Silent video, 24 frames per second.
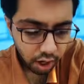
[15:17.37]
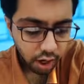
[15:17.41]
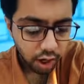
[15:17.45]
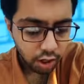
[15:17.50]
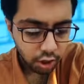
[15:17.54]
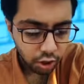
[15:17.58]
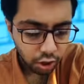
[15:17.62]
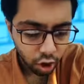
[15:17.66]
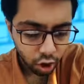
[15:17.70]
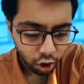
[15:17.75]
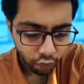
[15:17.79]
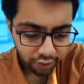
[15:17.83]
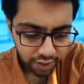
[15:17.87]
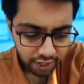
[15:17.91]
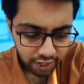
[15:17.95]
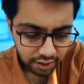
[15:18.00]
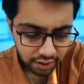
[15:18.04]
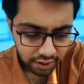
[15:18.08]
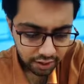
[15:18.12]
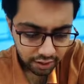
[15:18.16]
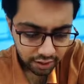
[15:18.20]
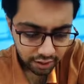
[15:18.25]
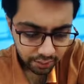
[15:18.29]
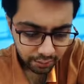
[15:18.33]
A towel
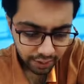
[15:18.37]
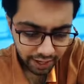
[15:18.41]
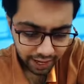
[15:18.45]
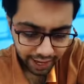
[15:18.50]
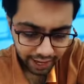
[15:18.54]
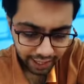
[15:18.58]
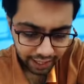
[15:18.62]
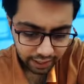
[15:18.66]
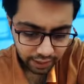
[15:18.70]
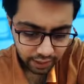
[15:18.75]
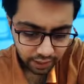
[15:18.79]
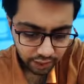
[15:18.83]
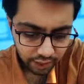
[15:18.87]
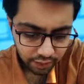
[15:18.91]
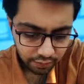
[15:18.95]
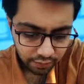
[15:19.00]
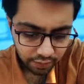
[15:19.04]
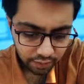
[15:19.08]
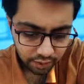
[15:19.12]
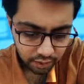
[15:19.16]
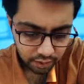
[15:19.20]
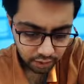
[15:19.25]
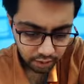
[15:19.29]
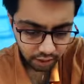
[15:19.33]
is waved and
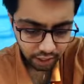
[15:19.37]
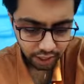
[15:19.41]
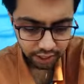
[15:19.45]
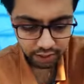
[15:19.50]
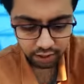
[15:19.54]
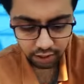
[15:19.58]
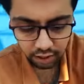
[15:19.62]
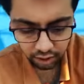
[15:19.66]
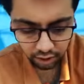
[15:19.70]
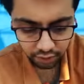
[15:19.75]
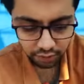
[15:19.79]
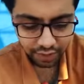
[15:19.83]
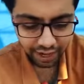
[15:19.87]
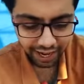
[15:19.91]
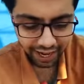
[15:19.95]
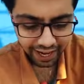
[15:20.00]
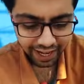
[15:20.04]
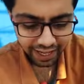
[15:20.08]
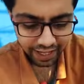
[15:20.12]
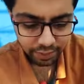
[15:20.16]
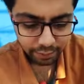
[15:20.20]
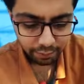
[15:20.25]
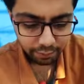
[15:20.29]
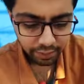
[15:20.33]
the gloved
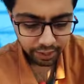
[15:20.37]
hand